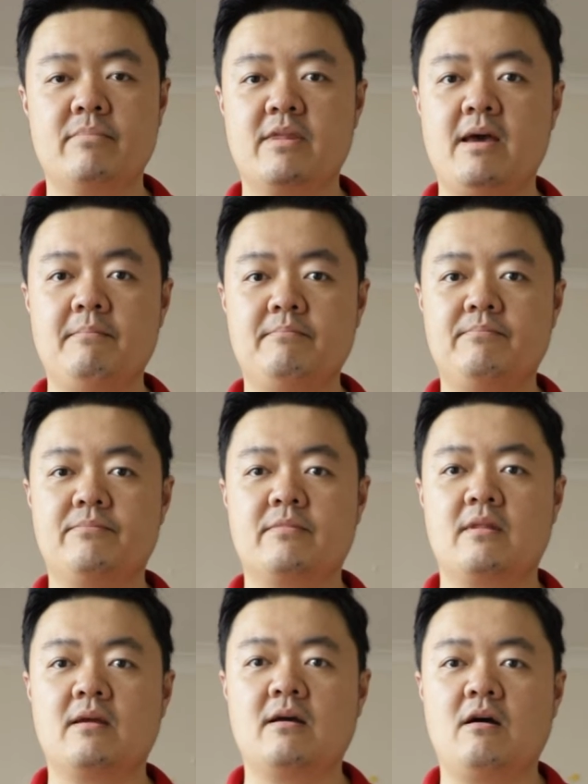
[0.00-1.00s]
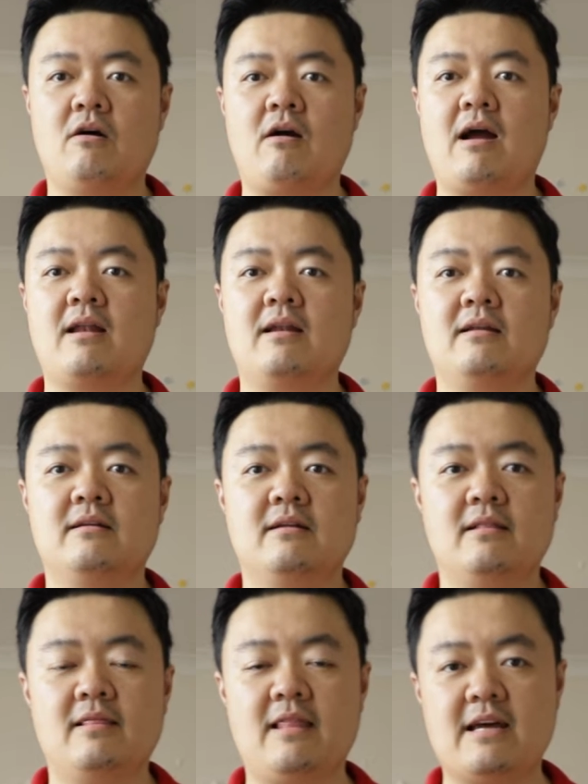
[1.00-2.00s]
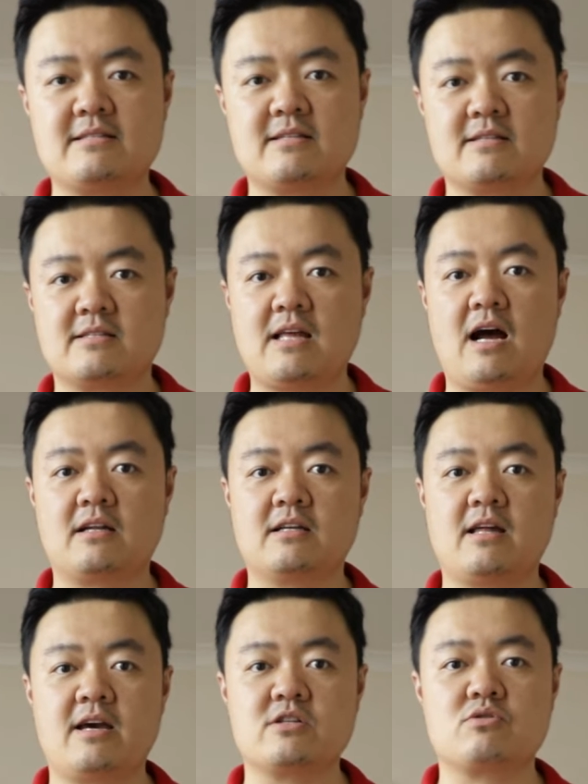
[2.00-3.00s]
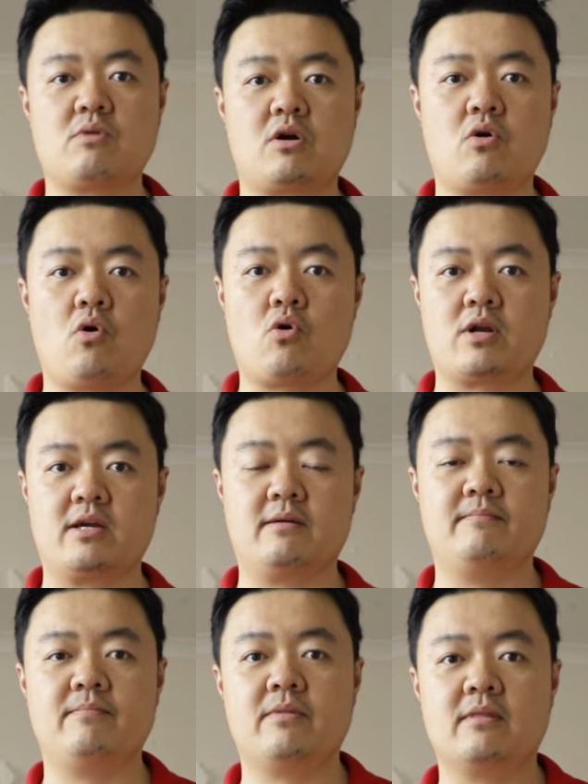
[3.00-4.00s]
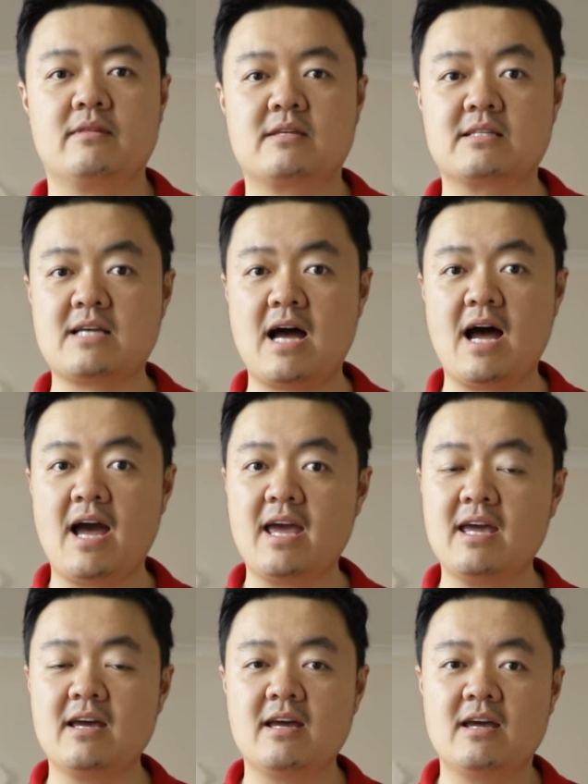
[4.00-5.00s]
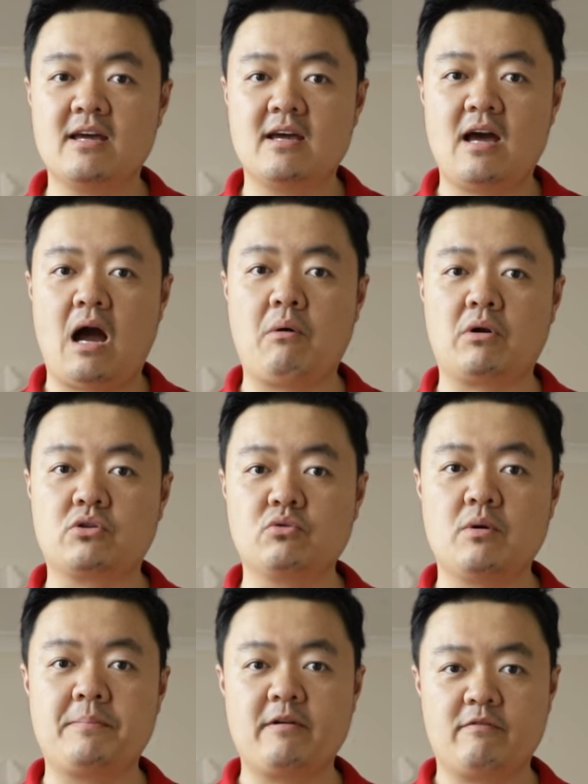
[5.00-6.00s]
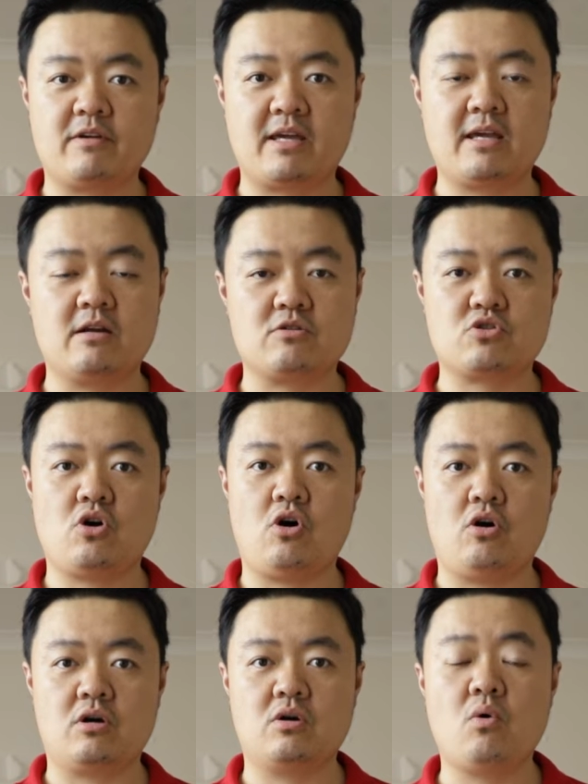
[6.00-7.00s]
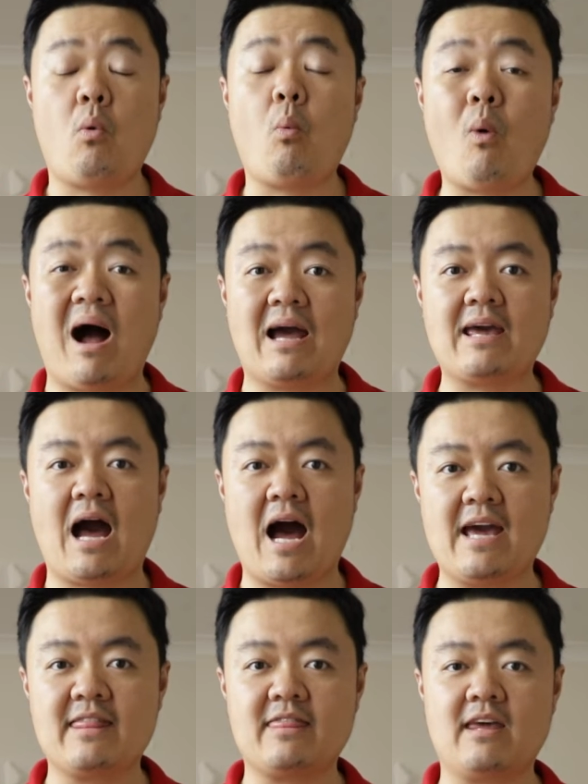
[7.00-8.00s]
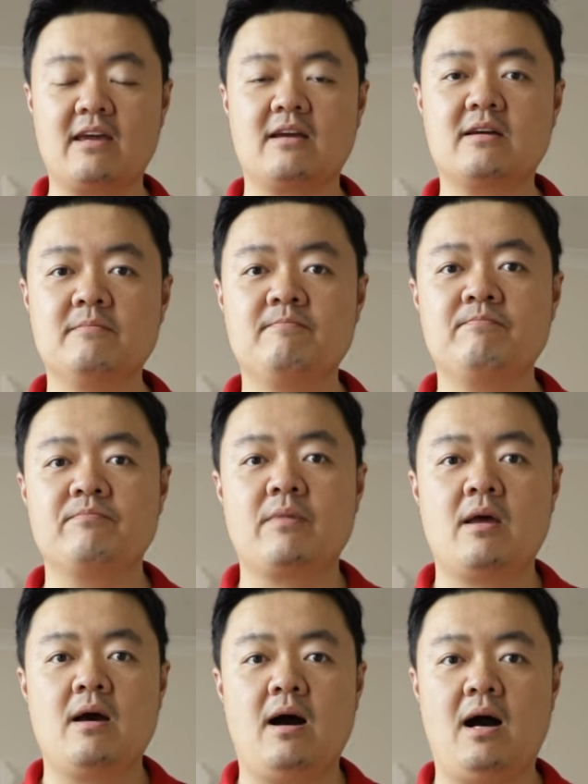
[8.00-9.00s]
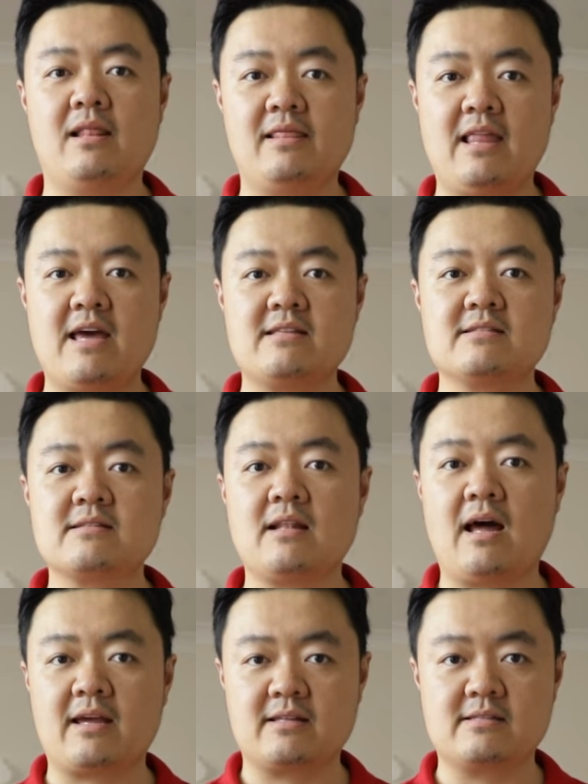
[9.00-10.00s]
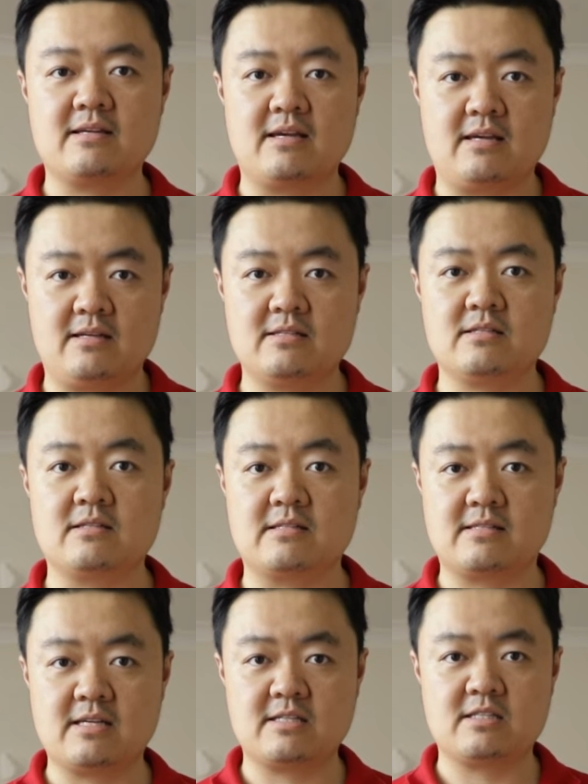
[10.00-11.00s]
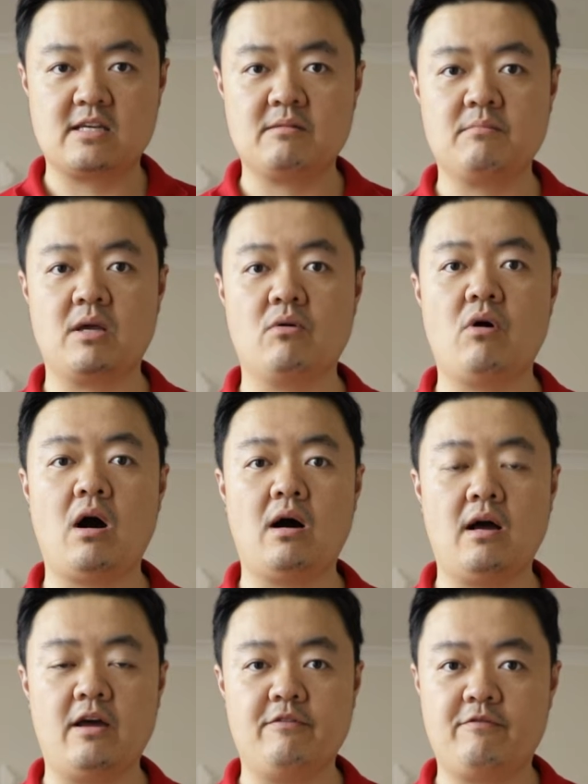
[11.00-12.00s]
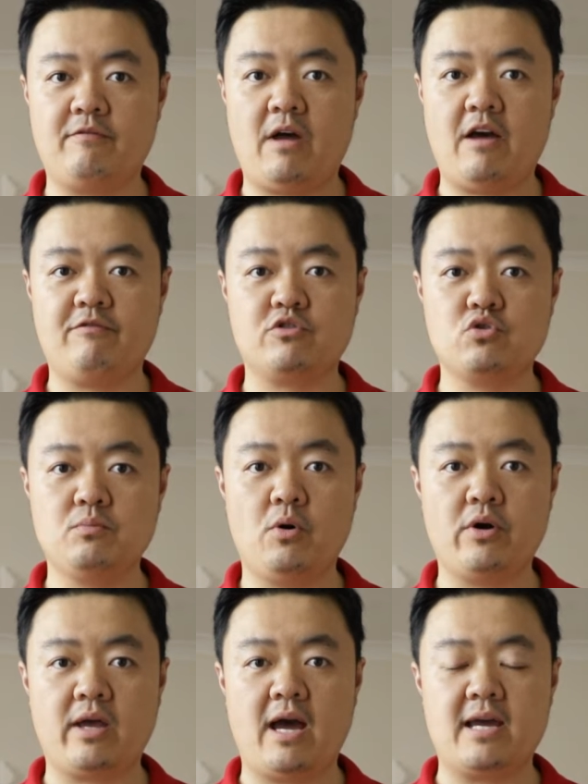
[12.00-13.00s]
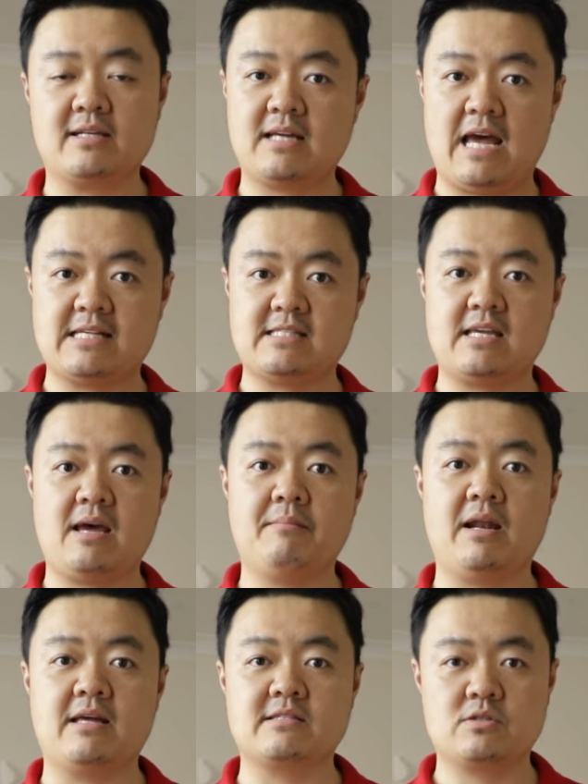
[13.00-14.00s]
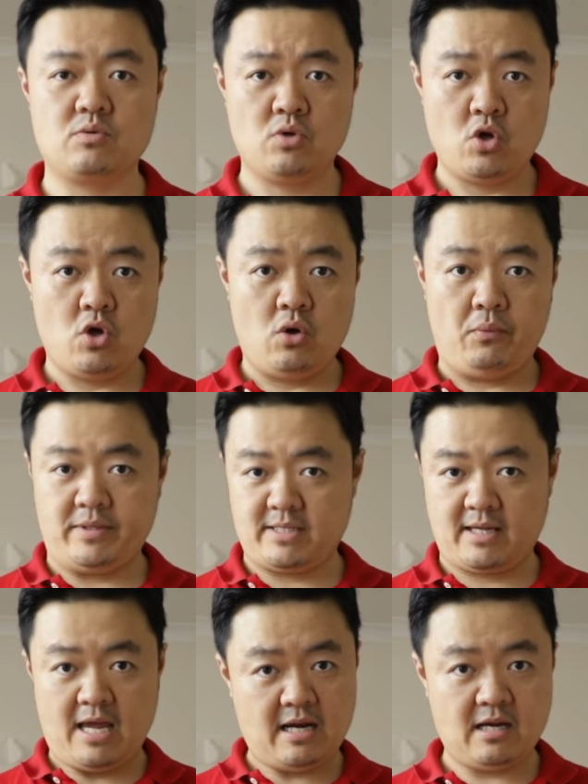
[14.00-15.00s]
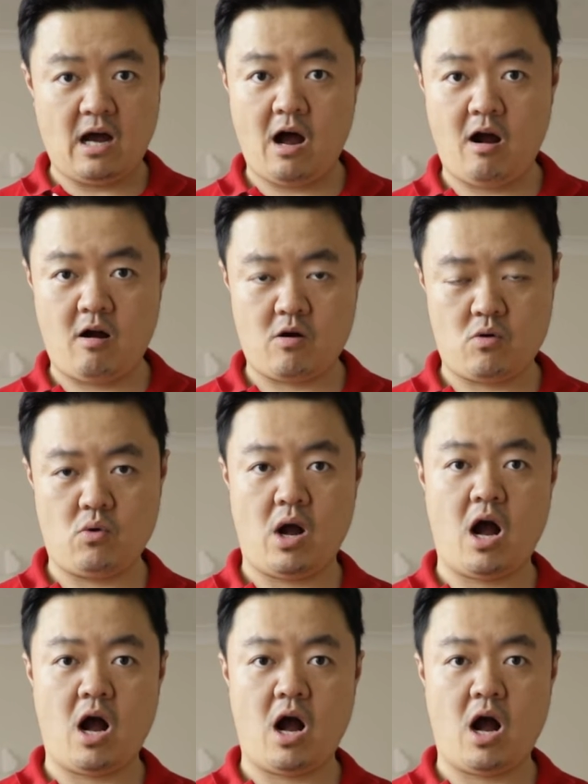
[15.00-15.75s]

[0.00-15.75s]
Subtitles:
Yep. Alright, let's start today's recording. Today, I want to do a bit of a gear talk. Why I think a lens like this, the 16mm RF F2.8 STM lens with the Canon R or